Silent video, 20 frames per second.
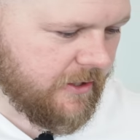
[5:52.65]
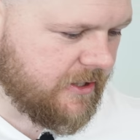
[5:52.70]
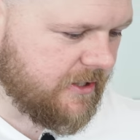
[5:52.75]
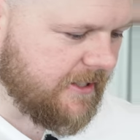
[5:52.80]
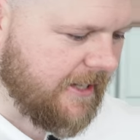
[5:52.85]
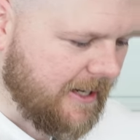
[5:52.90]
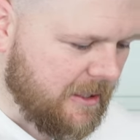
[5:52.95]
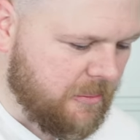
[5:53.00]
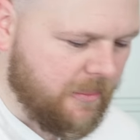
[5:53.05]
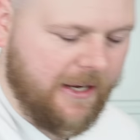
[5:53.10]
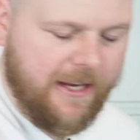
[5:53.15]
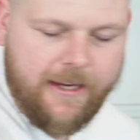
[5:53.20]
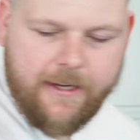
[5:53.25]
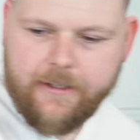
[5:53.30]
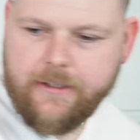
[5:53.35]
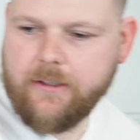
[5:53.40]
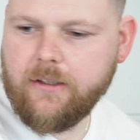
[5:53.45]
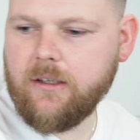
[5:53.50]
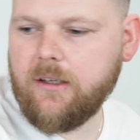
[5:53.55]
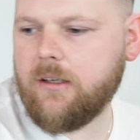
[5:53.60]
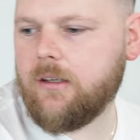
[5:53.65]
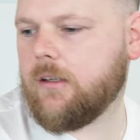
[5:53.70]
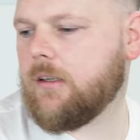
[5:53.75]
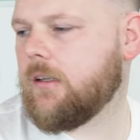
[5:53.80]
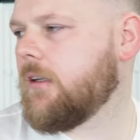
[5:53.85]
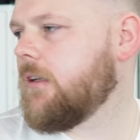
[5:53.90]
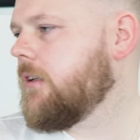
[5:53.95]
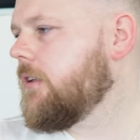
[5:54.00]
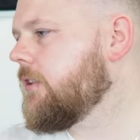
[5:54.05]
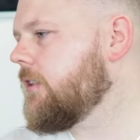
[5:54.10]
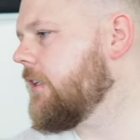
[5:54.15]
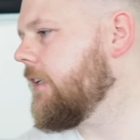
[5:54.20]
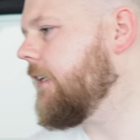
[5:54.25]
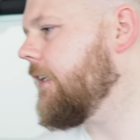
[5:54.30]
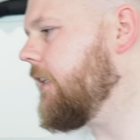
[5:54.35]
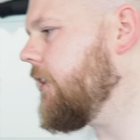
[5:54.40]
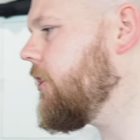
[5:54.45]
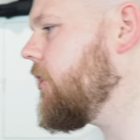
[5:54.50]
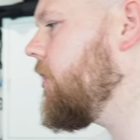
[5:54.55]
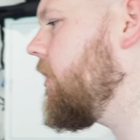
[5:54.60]
the same haircut to
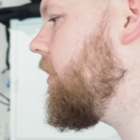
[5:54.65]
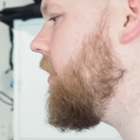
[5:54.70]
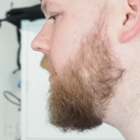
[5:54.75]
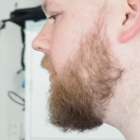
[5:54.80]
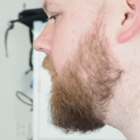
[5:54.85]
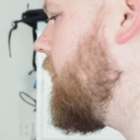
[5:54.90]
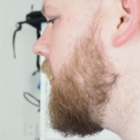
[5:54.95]
each